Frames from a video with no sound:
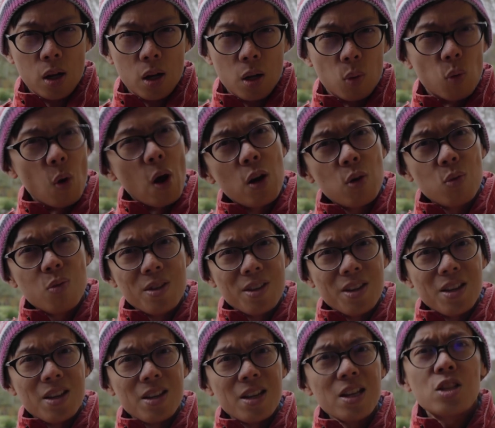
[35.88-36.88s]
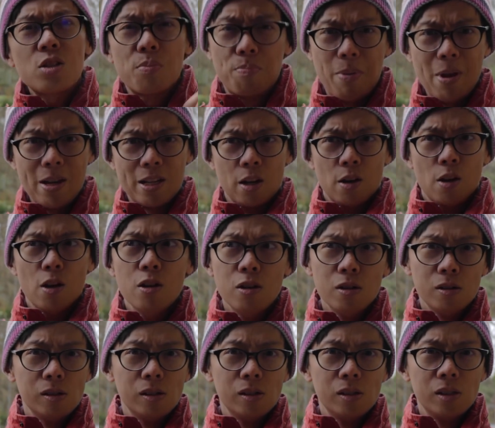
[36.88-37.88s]
Well, it's bigger,
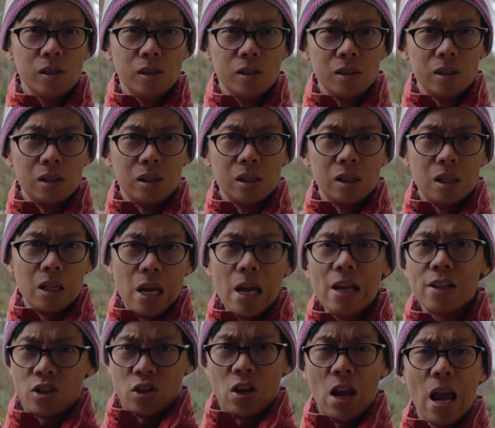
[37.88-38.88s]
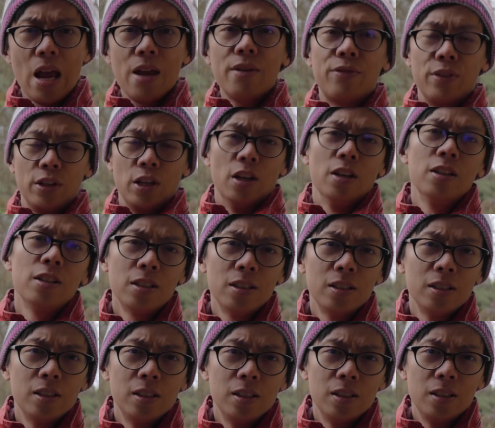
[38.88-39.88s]
it's heavier,
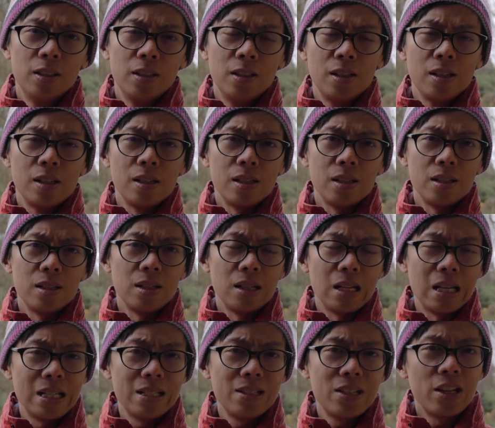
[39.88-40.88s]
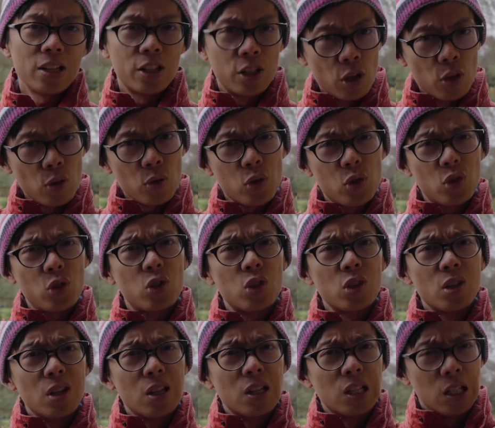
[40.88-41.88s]
and it costs
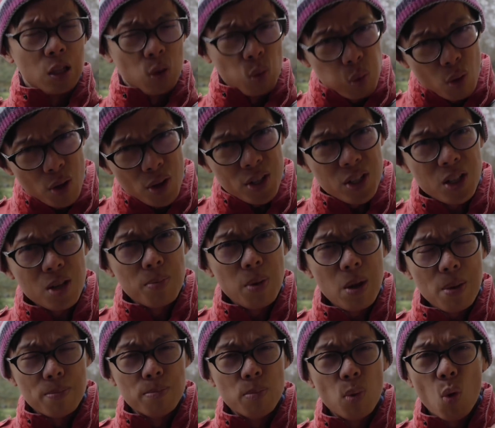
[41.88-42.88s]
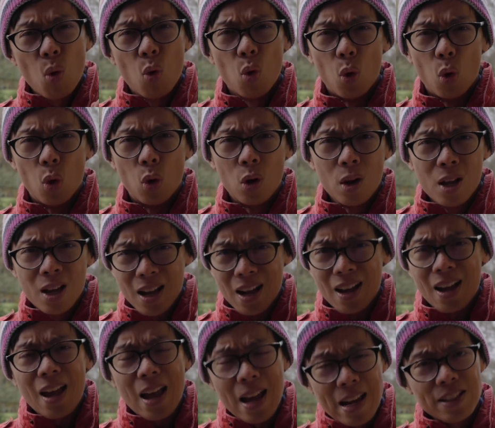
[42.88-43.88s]
quite a bit more at
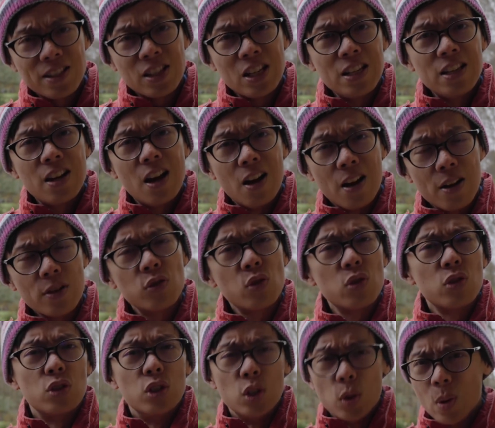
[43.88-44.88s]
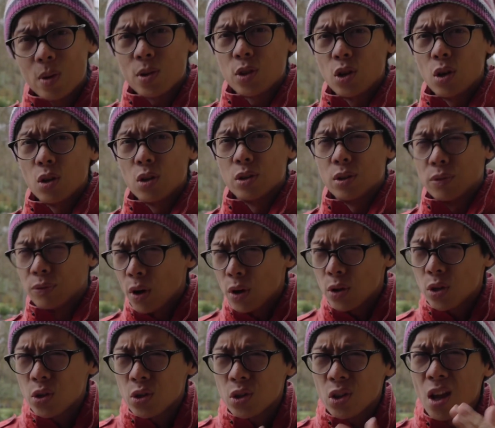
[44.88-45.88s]
$1,800
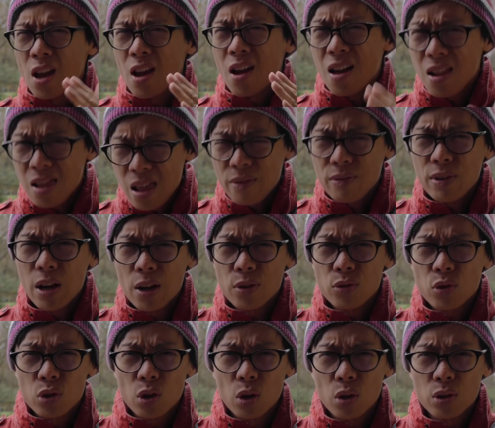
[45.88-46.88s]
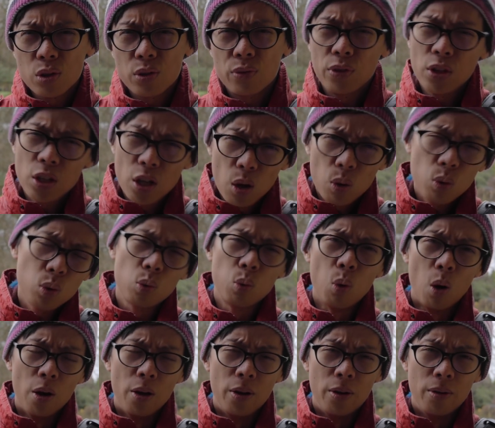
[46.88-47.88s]
versus $1,100 for the old one.